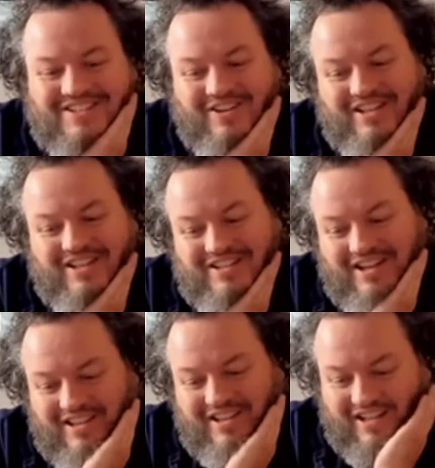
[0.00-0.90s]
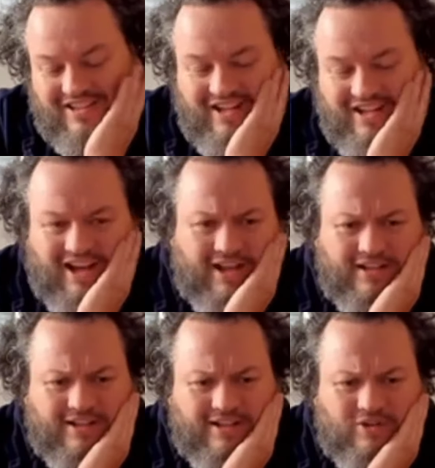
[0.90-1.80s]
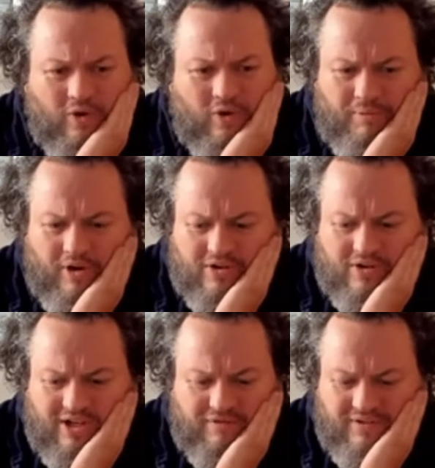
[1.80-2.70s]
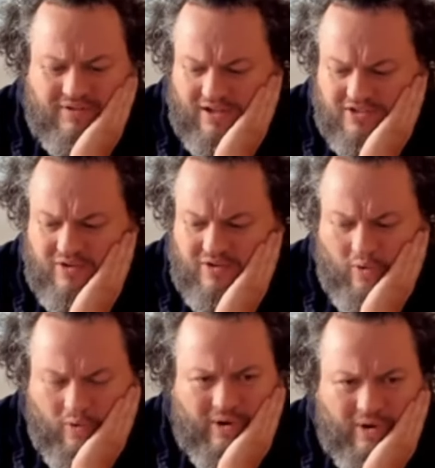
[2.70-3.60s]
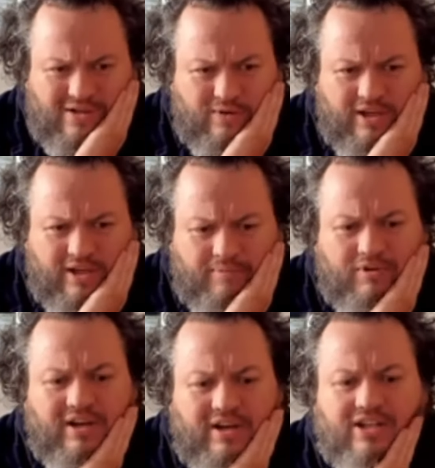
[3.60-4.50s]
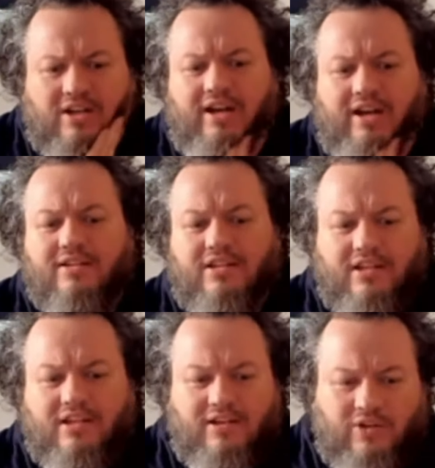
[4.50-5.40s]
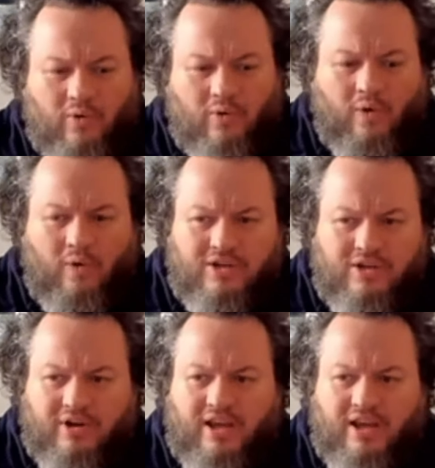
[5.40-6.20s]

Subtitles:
So yeah. That's I think that's the core model. It's like a freelancer, you're always looking up for the next client. You right. always